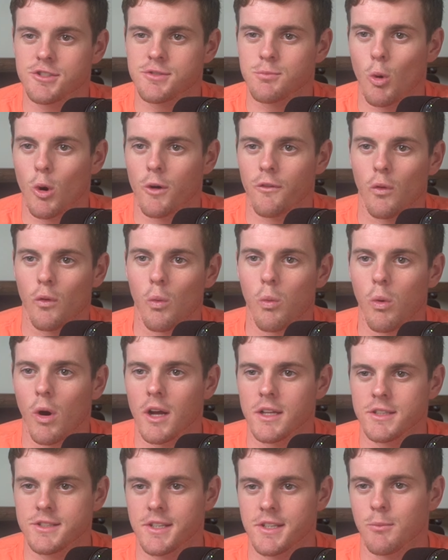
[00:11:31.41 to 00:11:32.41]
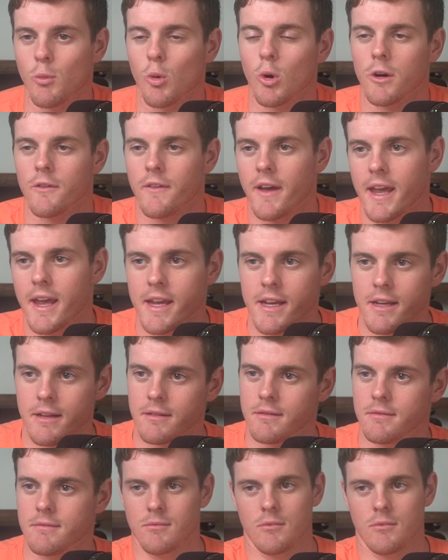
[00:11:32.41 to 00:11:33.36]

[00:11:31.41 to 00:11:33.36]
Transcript: It's more of a once and more of, hey,